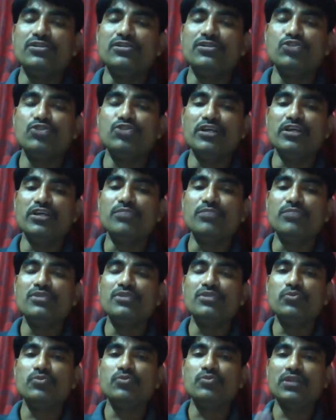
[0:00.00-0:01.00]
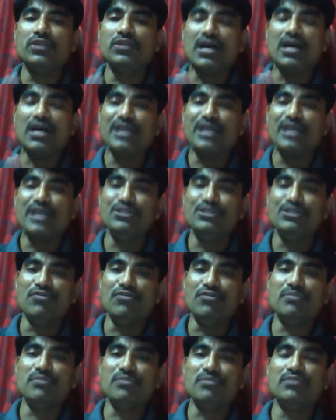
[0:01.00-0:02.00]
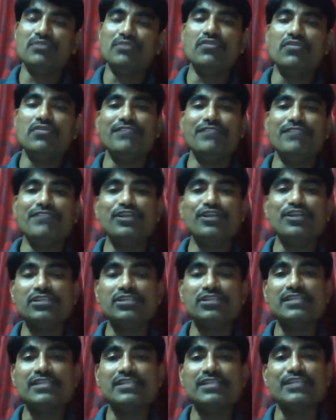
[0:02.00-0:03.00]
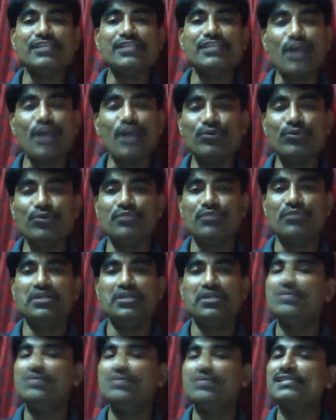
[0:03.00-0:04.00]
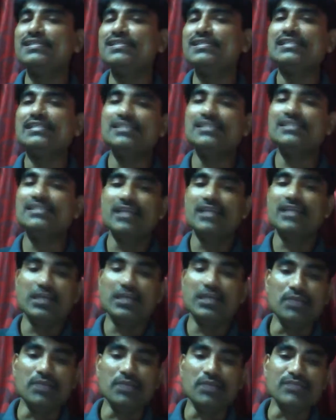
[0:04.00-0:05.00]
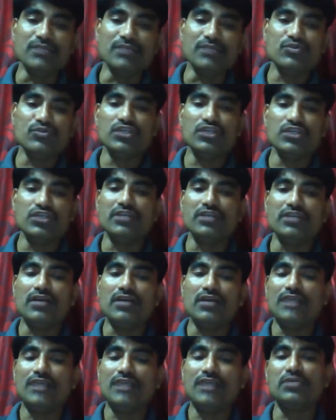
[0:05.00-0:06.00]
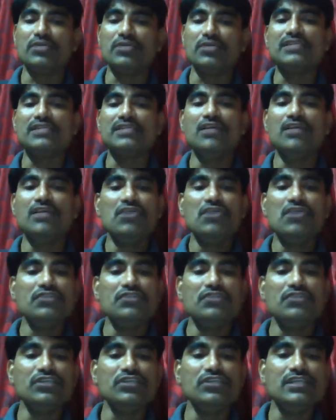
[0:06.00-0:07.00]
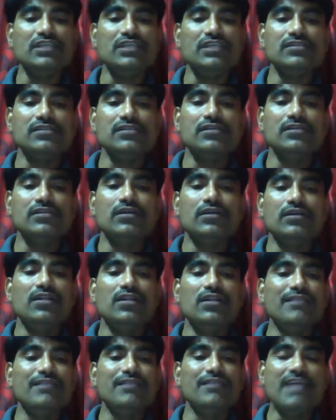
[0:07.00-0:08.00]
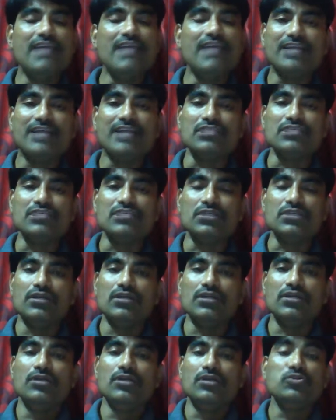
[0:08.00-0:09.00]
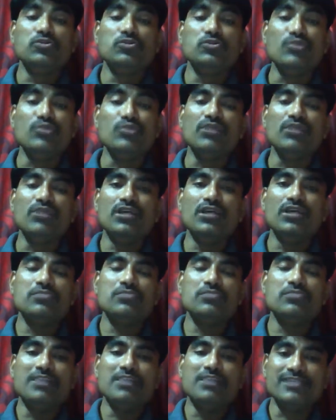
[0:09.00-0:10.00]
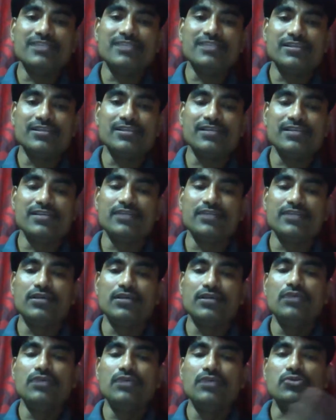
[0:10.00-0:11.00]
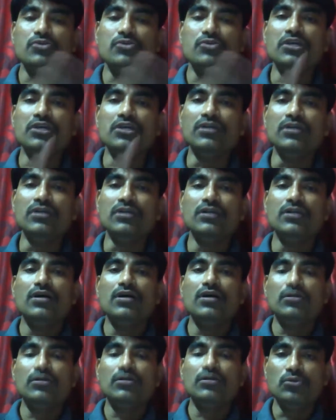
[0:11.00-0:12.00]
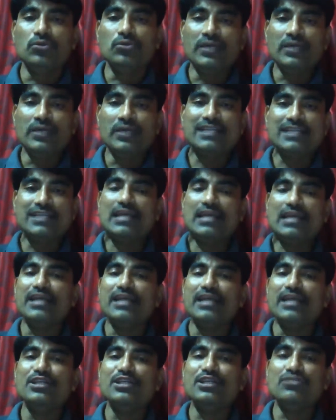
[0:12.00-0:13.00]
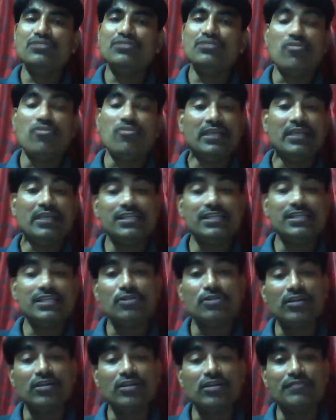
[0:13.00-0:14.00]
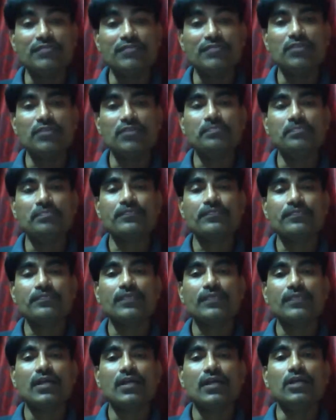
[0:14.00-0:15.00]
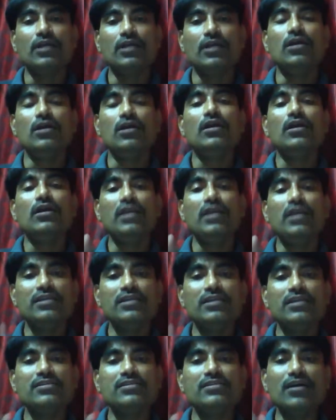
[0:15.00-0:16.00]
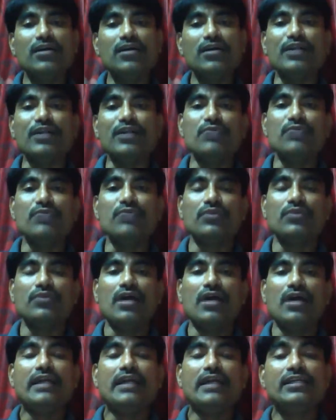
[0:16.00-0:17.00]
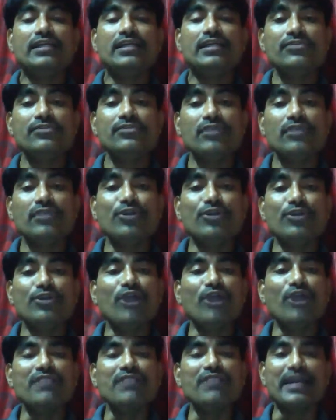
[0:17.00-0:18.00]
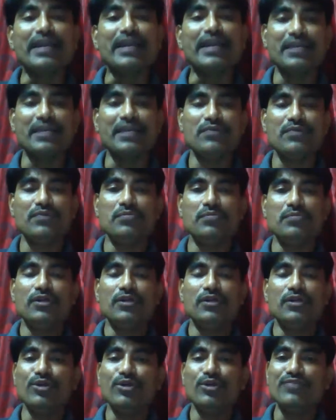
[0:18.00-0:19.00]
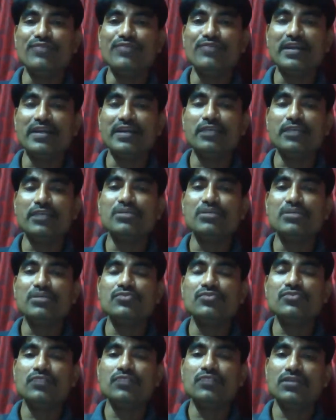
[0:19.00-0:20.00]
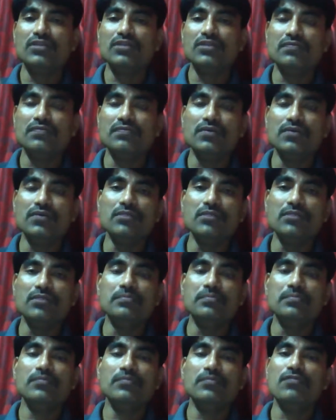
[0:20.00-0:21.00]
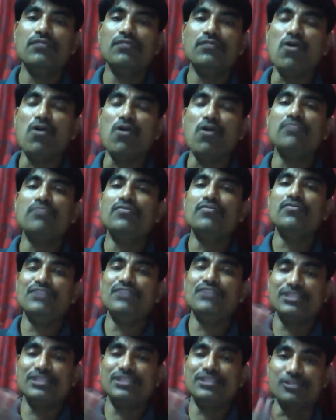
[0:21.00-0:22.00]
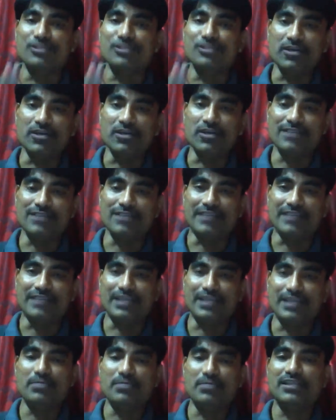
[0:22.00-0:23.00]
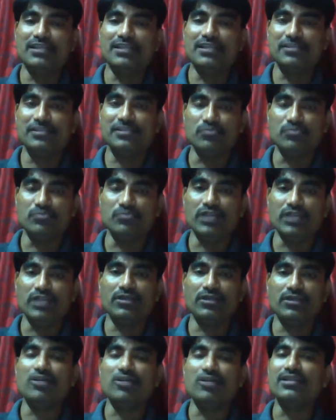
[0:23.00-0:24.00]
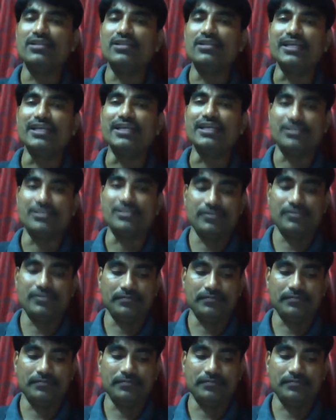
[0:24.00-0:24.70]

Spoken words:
Gerund means when the ing form of the verb functions as a noun of the given sentence, it becomes gerund. As you can see, fishing is a lovely activity, swimming is best exercise. So here, though it is an ing form, it is not a verb, it is a noun, and it is non-finite verb. Non-finite means the verb form which is not affected by the subject or the tense.